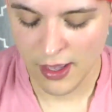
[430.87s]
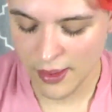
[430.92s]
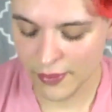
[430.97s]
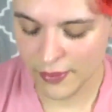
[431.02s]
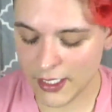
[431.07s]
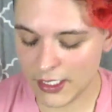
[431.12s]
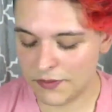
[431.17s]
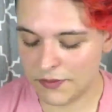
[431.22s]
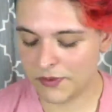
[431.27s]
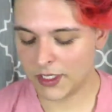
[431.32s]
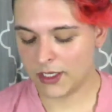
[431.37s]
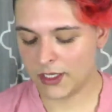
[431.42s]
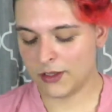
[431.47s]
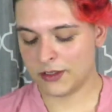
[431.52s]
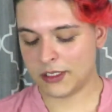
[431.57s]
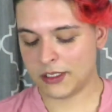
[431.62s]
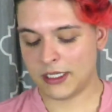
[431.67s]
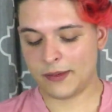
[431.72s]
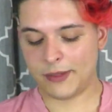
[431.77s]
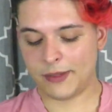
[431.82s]
This video
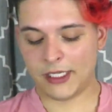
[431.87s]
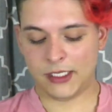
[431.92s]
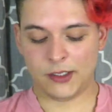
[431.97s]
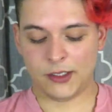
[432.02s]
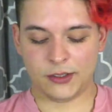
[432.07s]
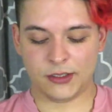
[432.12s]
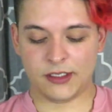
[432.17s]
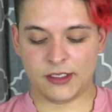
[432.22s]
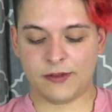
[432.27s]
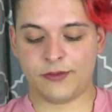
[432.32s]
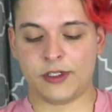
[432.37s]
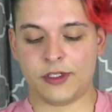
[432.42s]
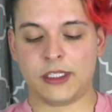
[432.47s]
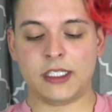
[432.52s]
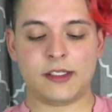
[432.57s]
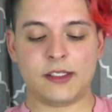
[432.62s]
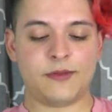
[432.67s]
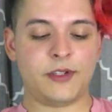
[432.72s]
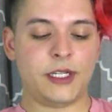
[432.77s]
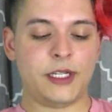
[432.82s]
is going to be a little different.
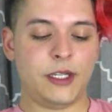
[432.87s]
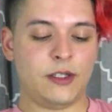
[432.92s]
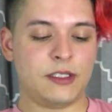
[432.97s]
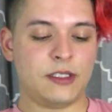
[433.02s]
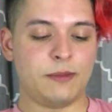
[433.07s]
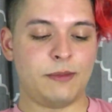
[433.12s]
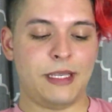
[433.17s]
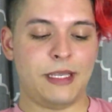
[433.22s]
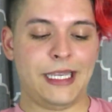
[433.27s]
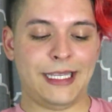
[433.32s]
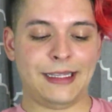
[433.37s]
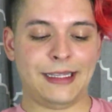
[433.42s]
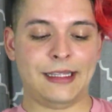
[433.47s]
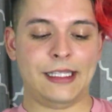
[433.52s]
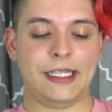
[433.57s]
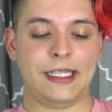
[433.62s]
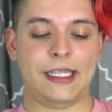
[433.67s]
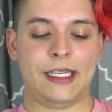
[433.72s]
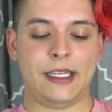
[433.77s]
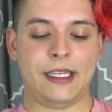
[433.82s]
This video is
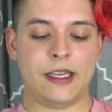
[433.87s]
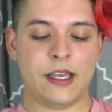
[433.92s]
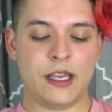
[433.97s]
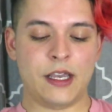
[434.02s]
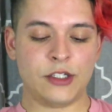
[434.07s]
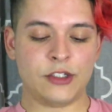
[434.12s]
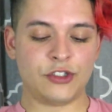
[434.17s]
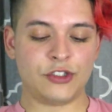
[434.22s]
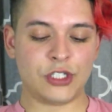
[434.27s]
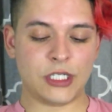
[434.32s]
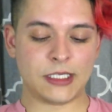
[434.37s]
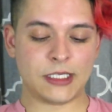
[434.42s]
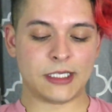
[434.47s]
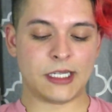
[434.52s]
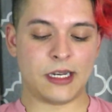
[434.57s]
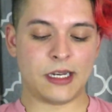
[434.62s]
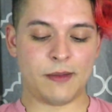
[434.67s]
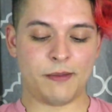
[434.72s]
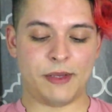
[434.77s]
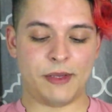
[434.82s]
mainly just
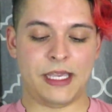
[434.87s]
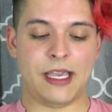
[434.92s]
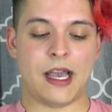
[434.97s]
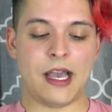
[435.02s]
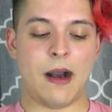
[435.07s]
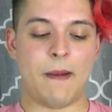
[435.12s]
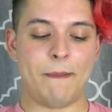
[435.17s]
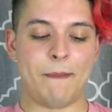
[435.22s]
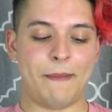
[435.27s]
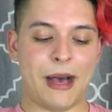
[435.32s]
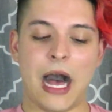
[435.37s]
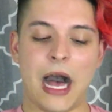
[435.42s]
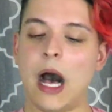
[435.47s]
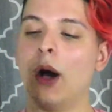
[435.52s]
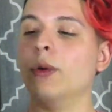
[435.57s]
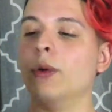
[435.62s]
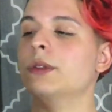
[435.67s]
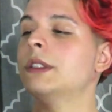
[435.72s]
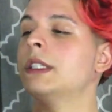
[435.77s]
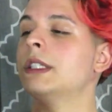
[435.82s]
going to be
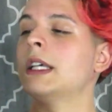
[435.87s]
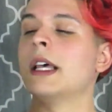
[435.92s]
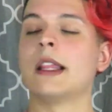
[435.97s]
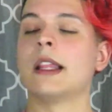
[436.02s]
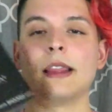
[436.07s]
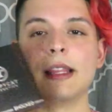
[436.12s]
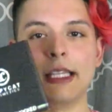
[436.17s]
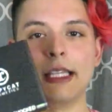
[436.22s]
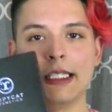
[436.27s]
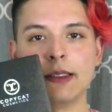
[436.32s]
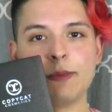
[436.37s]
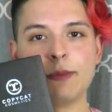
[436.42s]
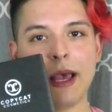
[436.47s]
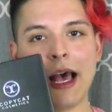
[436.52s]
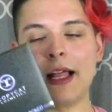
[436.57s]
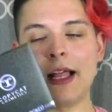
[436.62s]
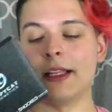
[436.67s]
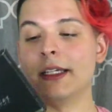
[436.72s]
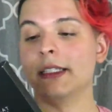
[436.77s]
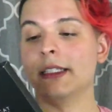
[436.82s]
about these
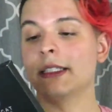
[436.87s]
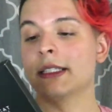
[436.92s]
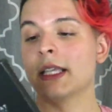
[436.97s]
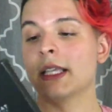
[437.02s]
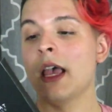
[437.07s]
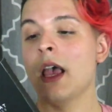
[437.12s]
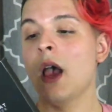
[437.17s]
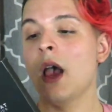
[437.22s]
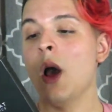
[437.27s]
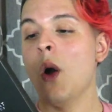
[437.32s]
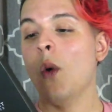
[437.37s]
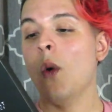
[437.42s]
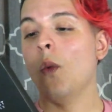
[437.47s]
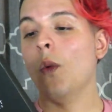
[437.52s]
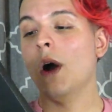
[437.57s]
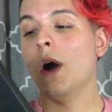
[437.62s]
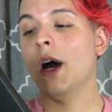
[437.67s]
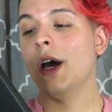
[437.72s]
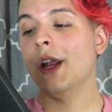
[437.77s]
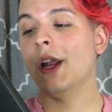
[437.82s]
palettes
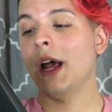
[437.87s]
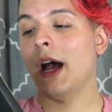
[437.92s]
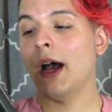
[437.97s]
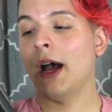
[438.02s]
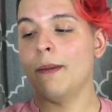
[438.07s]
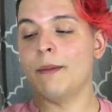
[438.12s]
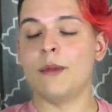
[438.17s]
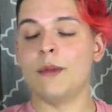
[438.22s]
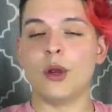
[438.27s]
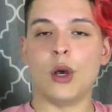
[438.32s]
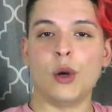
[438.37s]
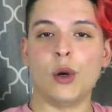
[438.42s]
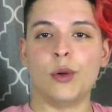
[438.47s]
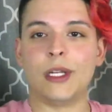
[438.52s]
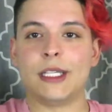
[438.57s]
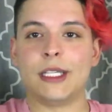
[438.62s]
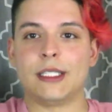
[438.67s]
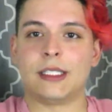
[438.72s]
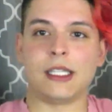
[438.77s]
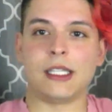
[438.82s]
what I'm
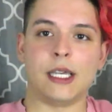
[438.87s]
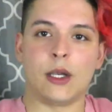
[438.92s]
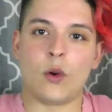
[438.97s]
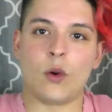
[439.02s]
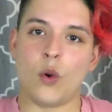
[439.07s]
noticing